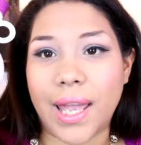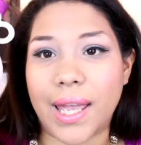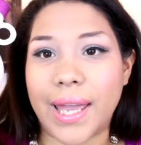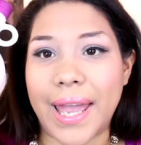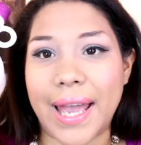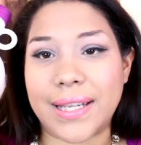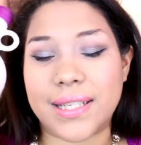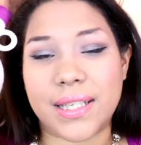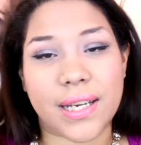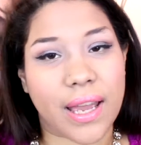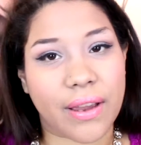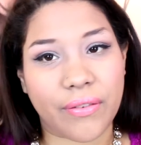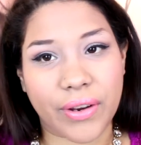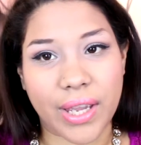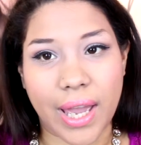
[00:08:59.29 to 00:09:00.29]
And in
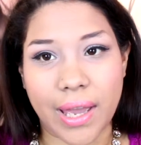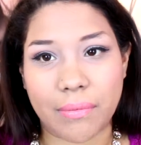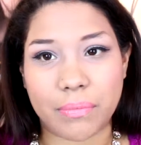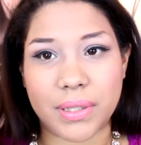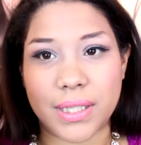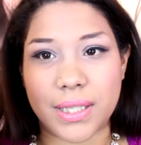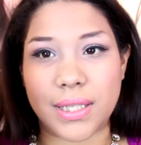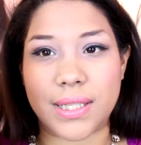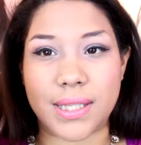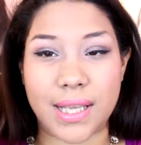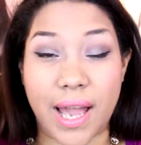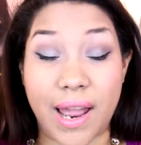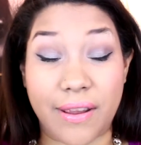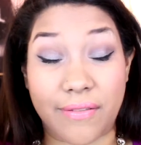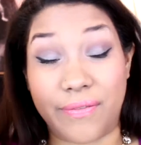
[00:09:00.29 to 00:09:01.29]
every Empties
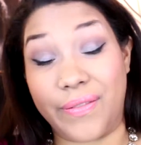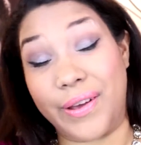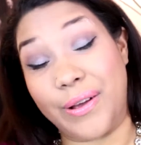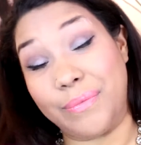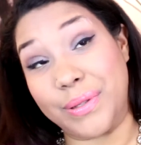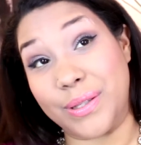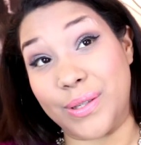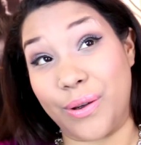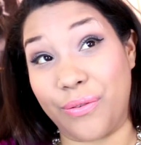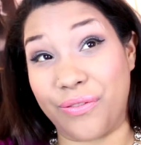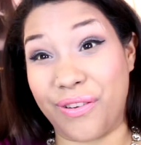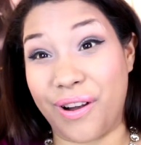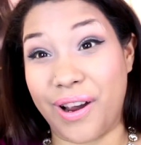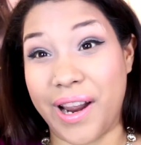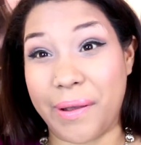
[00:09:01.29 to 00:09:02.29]
I've filmed so
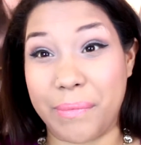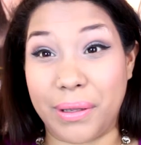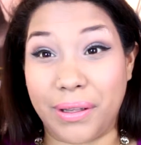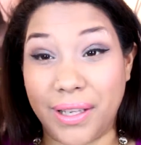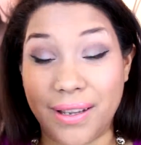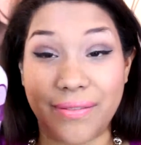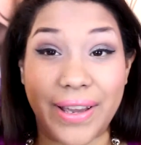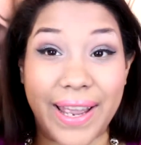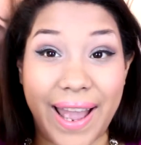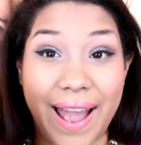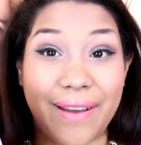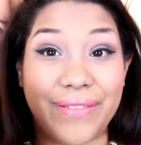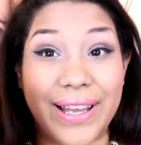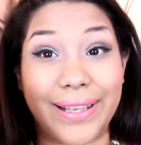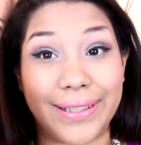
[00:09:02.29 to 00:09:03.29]
far, I believe I
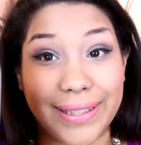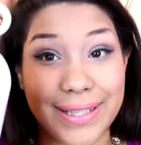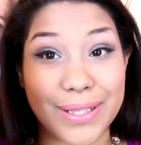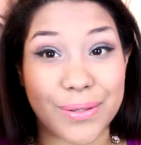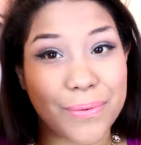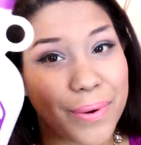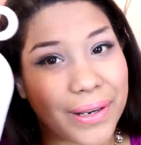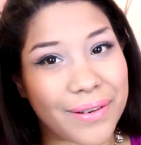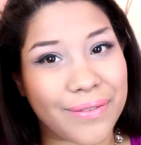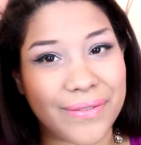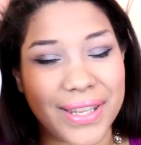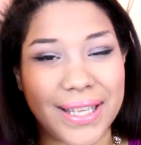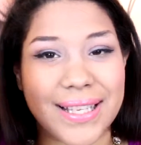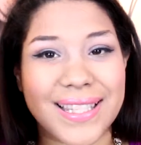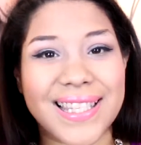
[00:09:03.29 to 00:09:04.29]
have at least one of
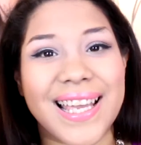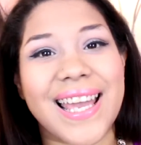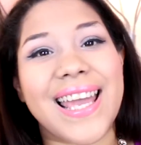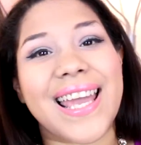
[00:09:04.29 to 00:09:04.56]
these